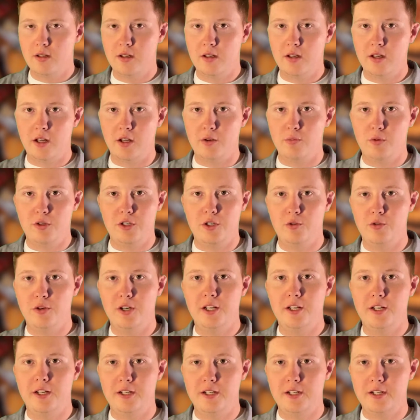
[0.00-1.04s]
And when you read
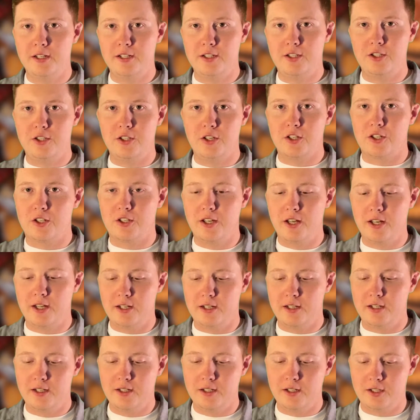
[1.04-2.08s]
it, it's just that.
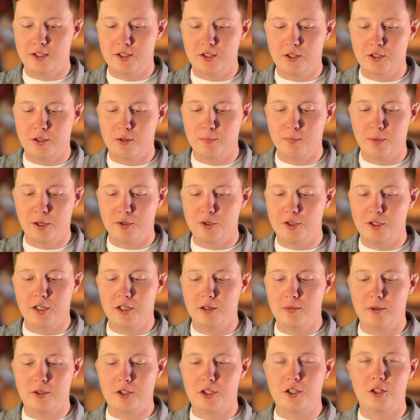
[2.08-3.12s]
It's just melting a
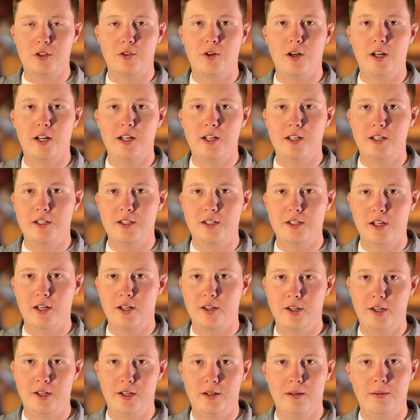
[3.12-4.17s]
bunch of crayons and
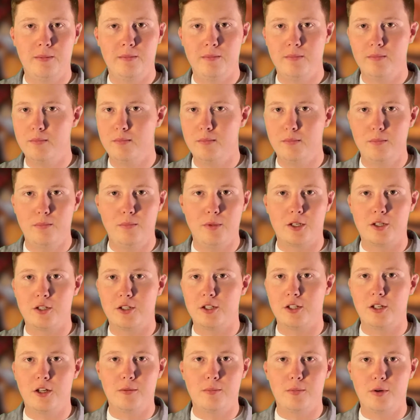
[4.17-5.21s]
then
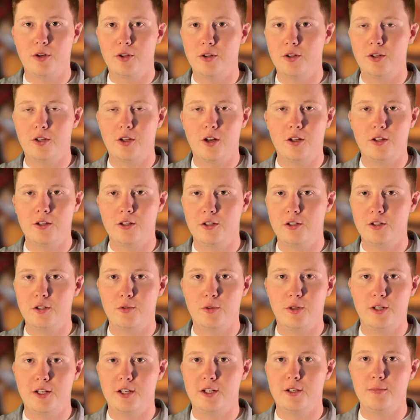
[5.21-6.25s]
mixing up all the colors
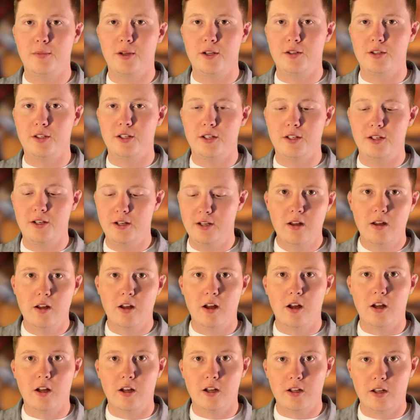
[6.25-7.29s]
when it's melted.
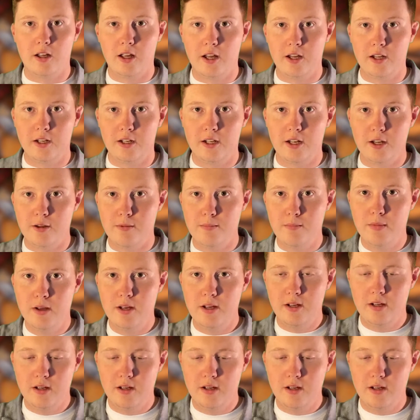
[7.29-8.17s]
Hey Kim?